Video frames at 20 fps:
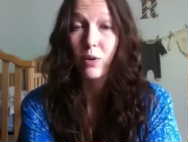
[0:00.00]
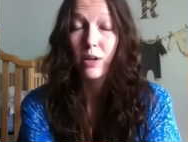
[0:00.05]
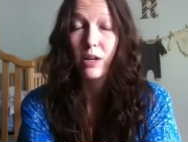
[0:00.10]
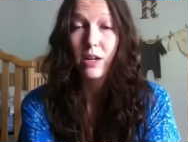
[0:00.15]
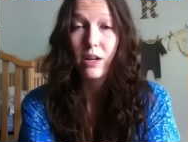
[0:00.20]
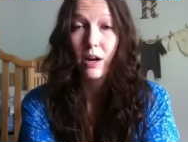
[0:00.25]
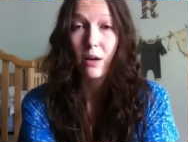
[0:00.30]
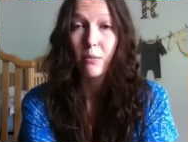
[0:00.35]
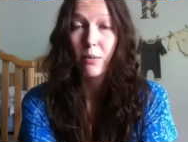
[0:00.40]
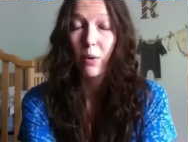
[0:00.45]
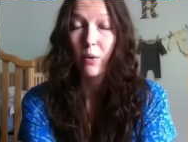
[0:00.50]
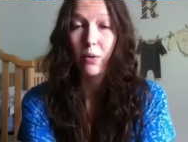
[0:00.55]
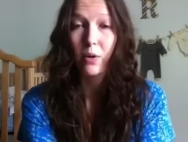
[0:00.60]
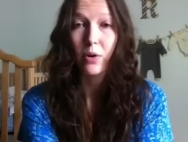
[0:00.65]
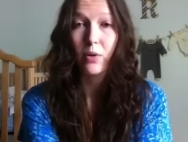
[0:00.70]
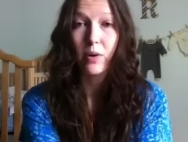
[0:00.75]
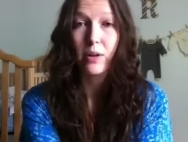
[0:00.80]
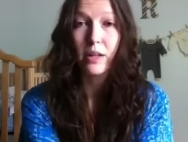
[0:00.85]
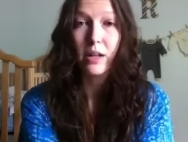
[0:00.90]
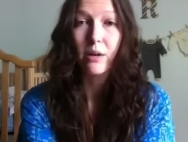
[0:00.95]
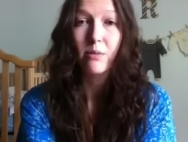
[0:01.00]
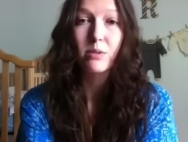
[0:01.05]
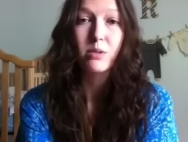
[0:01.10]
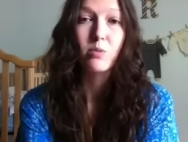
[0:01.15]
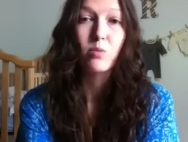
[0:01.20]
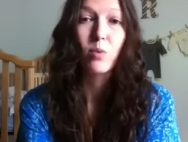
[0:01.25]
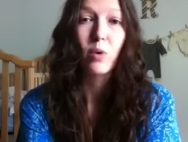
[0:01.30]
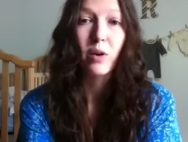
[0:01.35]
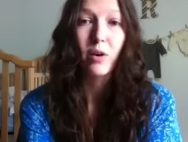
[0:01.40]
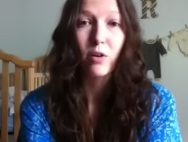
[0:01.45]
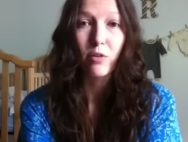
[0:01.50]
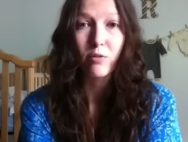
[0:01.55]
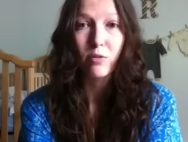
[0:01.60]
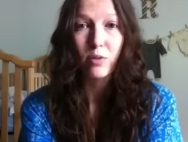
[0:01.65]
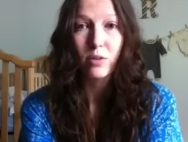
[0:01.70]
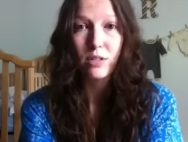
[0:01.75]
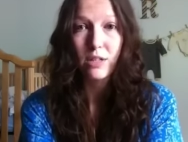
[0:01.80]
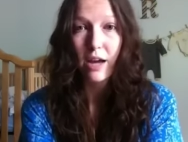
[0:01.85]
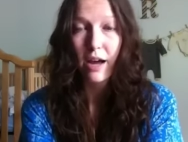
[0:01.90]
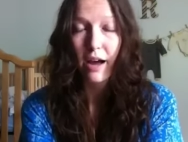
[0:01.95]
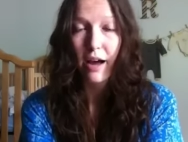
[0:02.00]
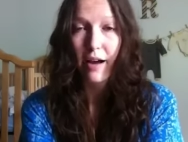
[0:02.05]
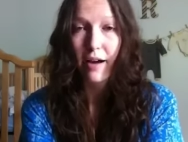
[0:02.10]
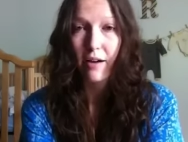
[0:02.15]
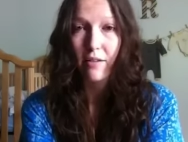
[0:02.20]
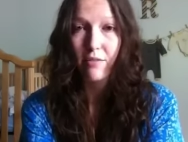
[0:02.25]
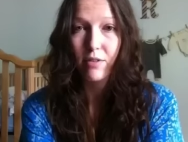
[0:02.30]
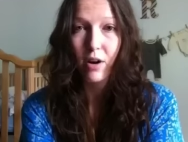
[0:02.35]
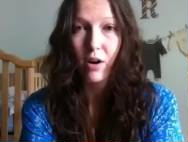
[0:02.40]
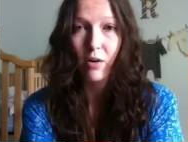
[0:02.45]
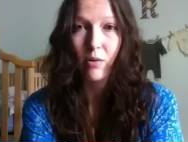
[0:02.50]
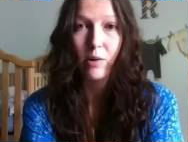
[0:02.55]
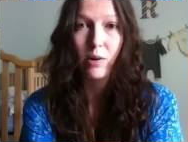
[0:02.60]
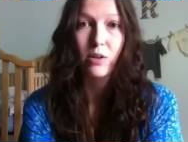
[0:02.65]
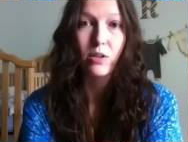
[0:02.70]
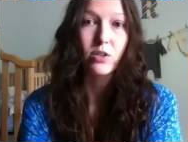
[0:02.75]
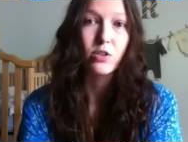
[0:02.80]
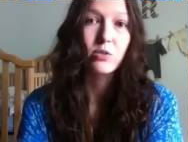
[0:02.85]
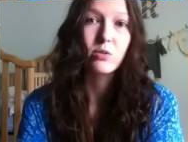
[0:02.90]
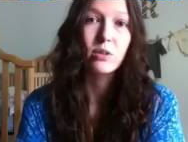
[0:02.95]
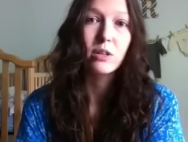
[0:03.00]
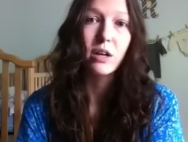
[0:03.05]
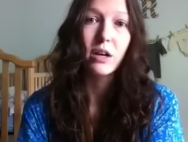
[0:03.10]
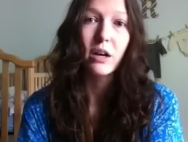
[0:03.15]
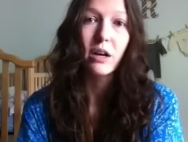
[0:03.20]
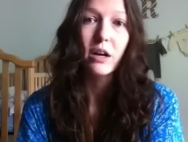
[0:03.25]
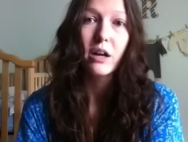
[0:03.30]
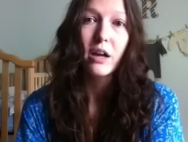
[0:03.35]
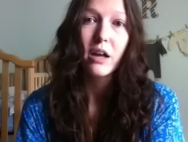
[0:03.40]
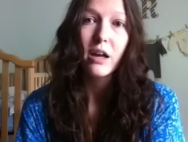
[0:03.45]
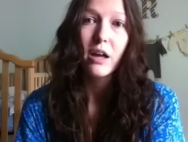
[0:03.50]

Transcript: He and I both agree that it was wonderful to have our doula